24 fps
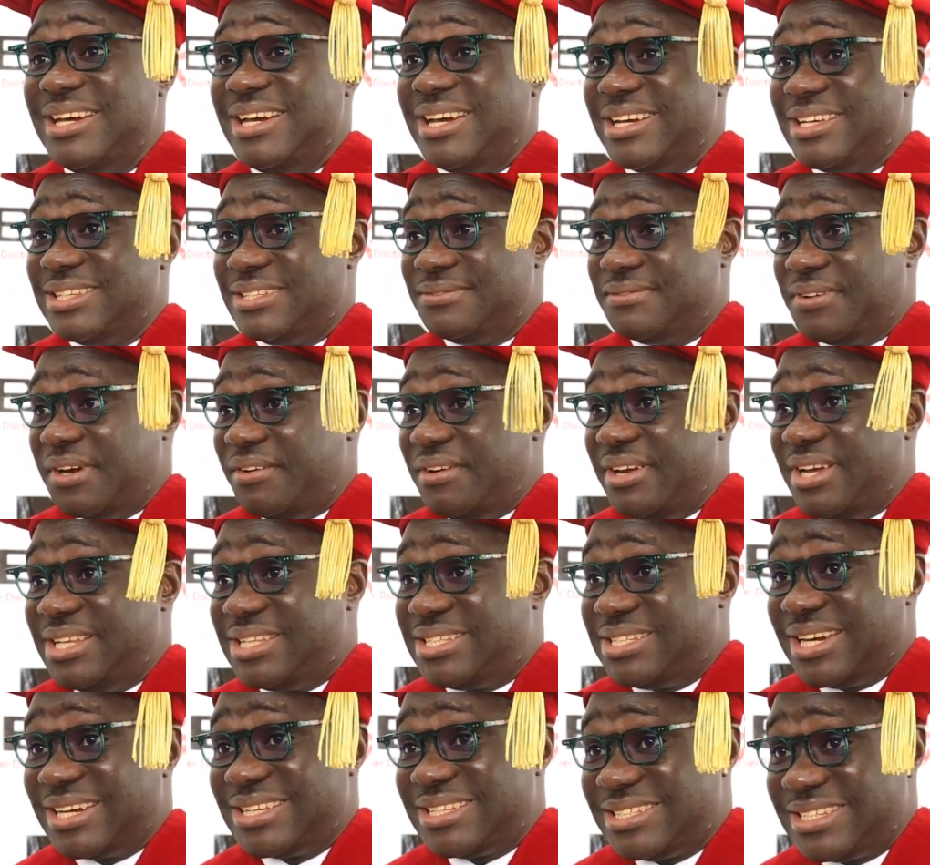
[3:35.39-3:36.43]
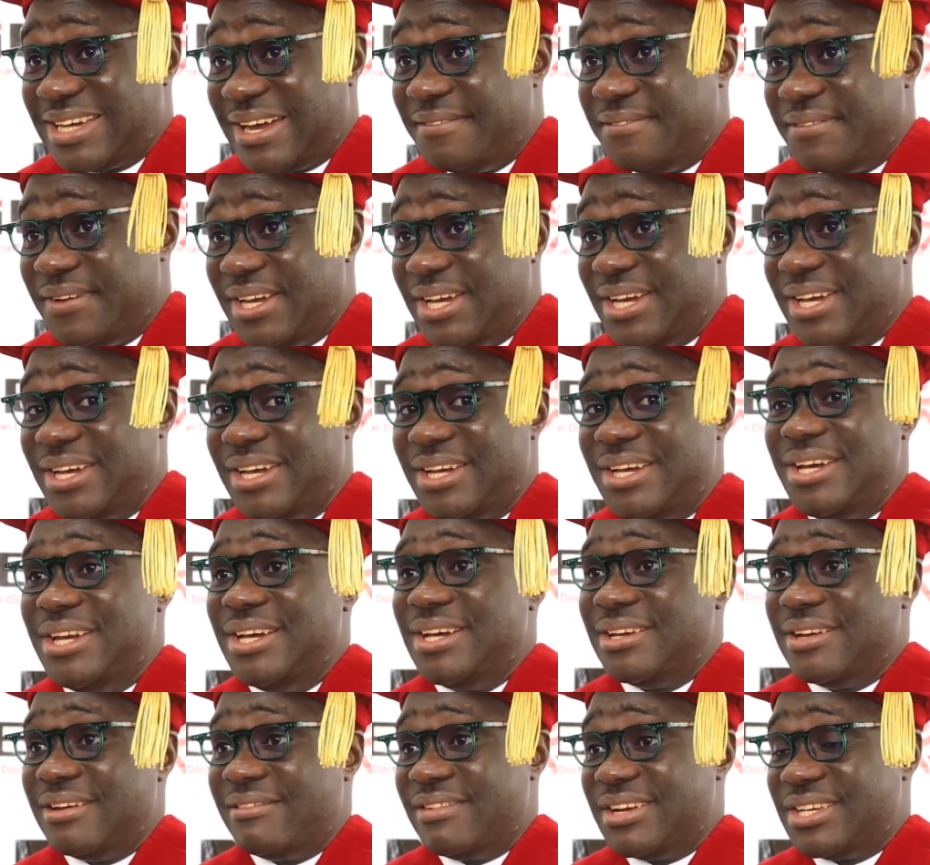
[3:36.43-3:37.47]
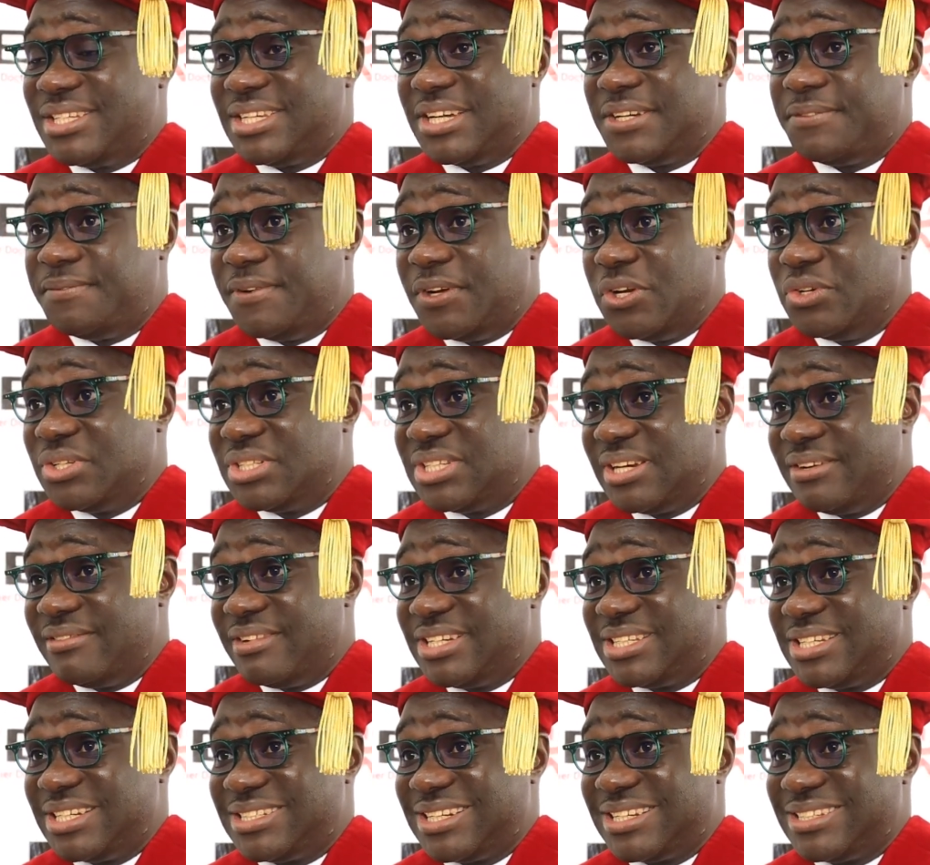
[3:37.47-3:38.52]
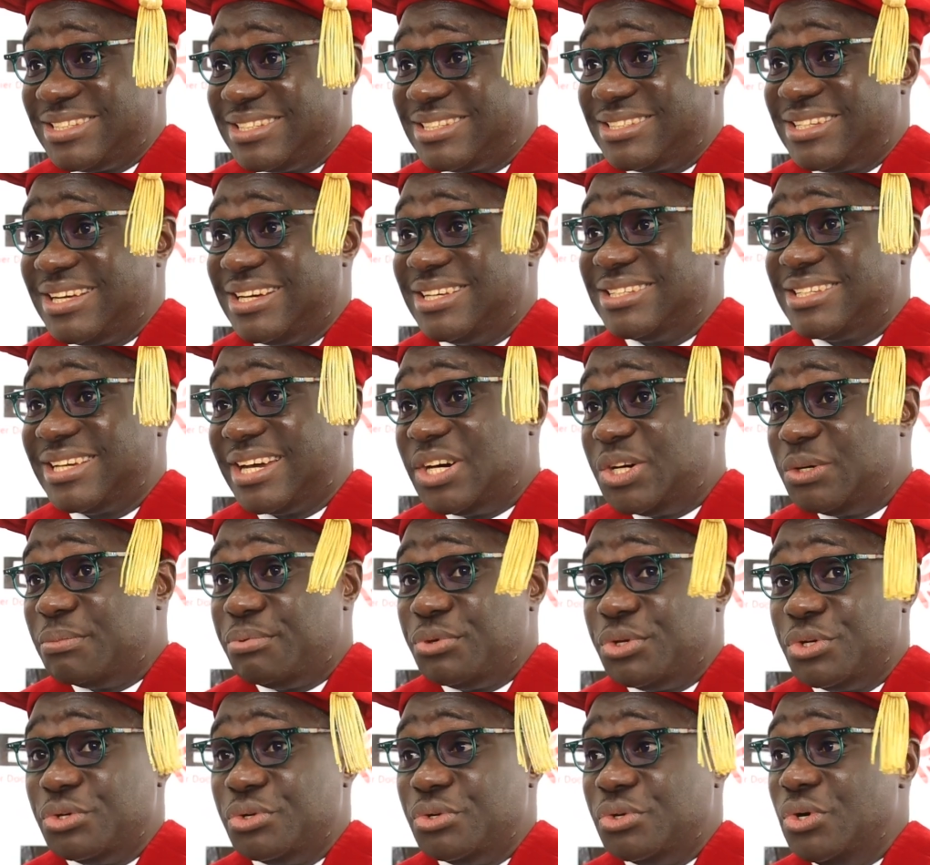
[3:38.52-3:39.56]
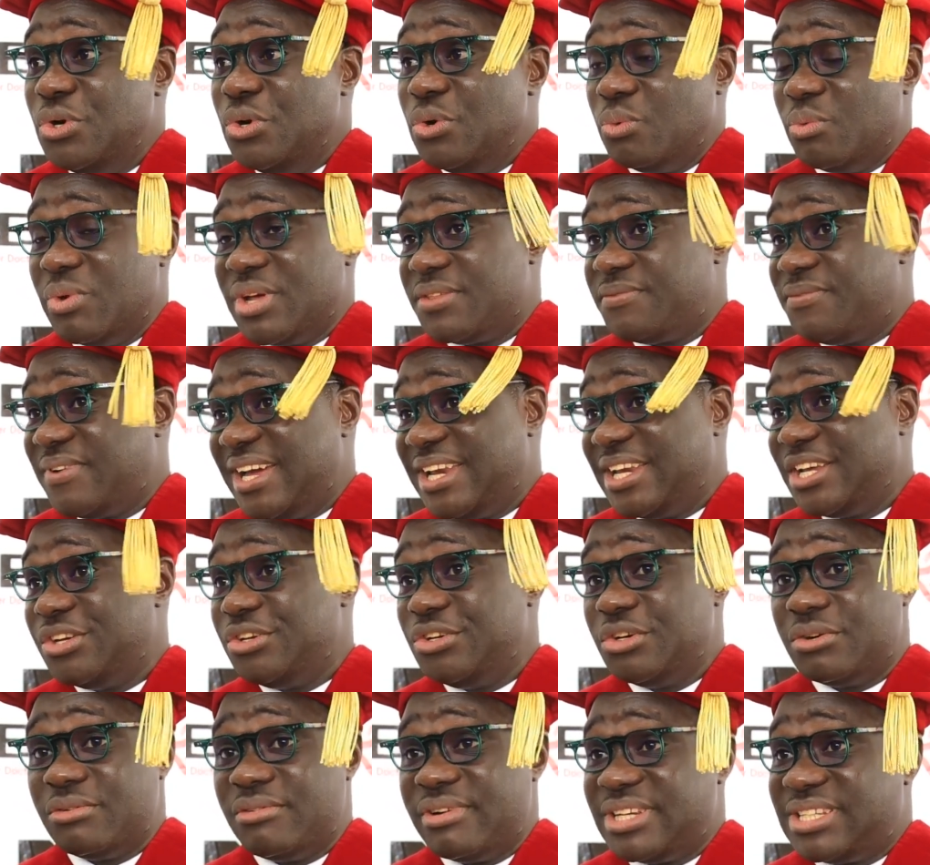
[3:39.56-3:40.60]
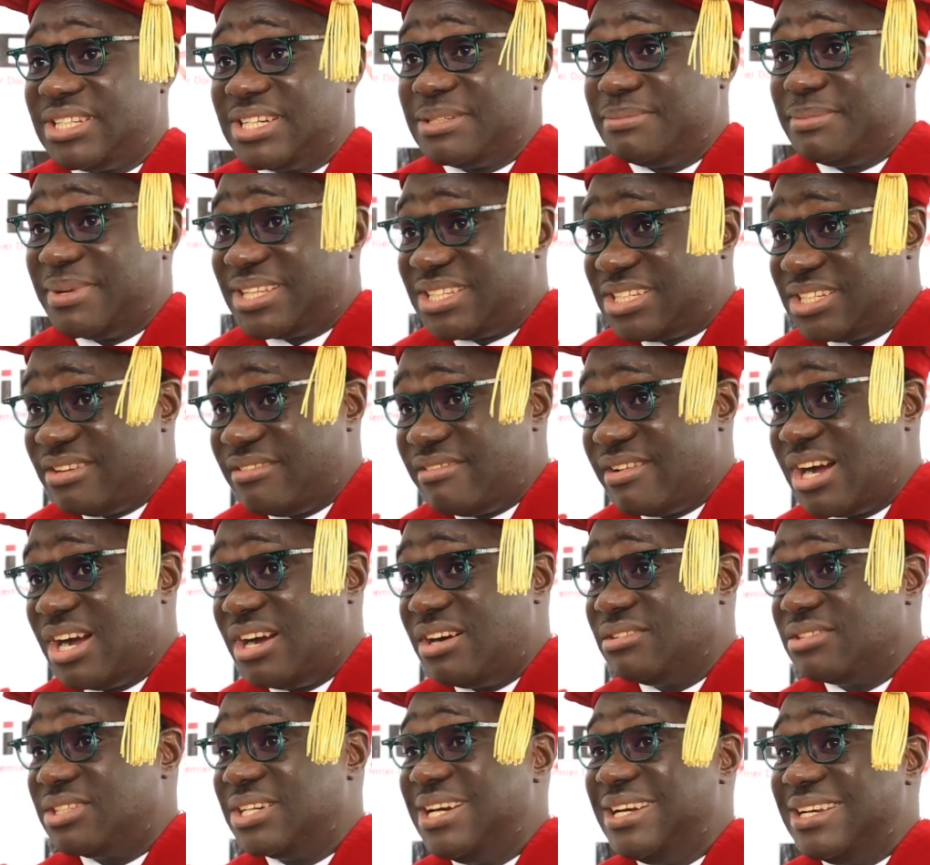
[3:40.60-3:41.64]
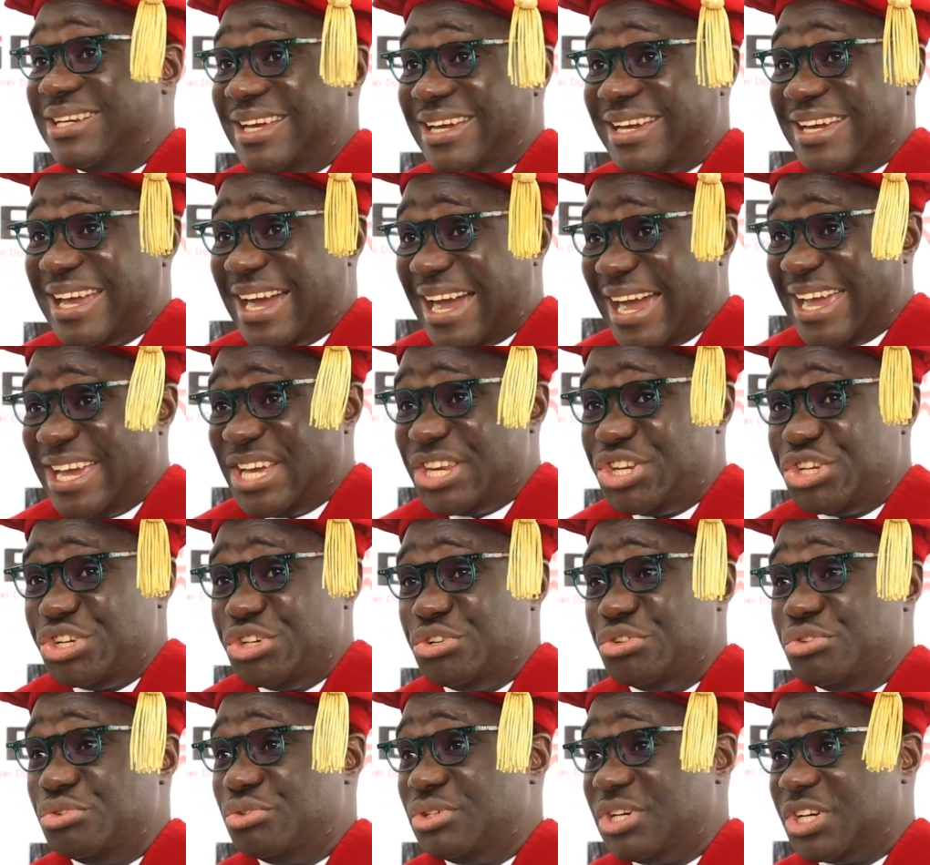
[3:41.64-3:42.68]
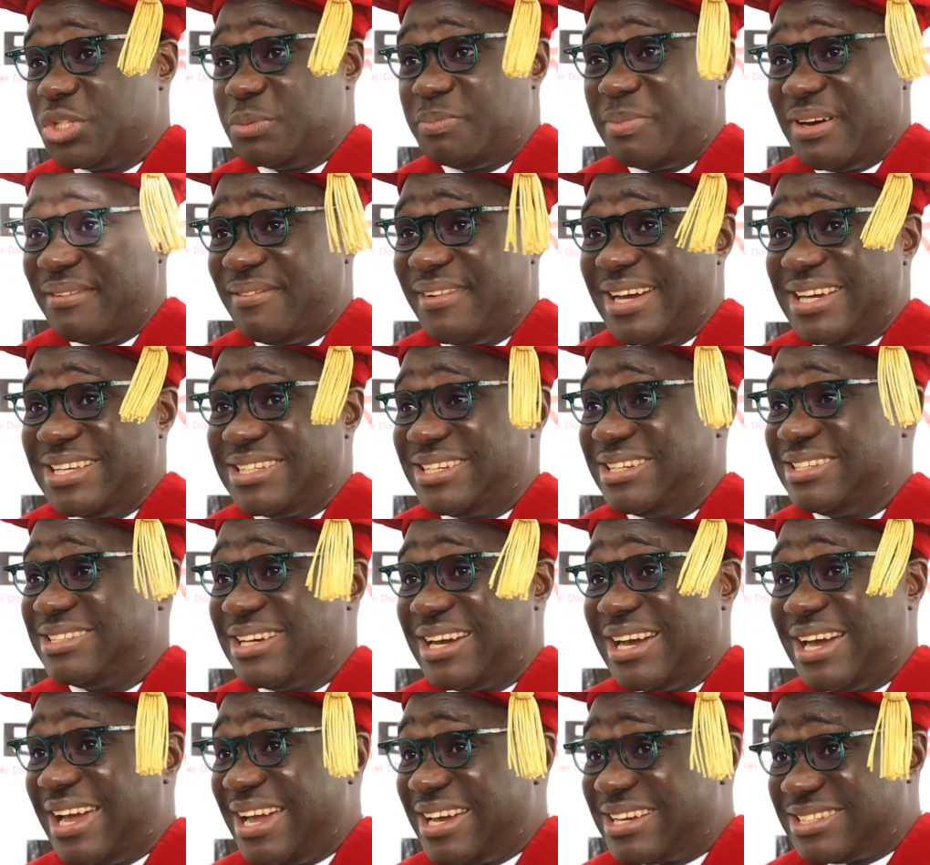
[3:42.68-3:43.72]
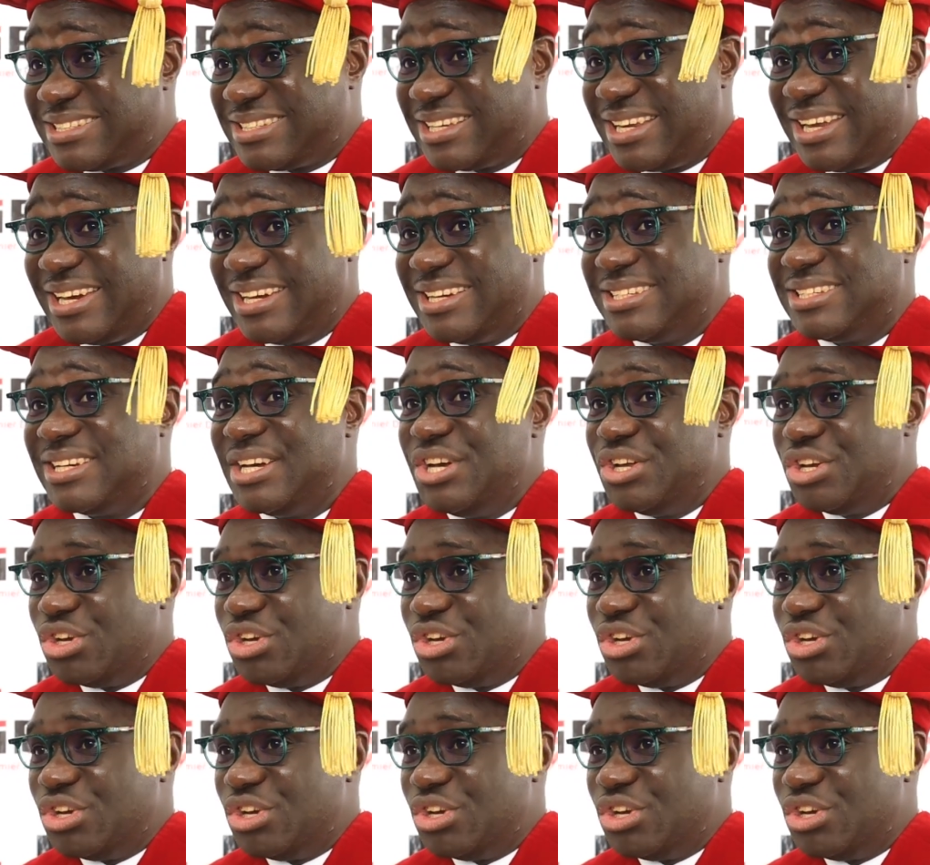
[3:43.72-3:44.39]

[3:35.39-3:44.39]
It's very tech savvy. The research fellows and research assistants help you with finding your research materials. They guide you. The supervisors are excellent.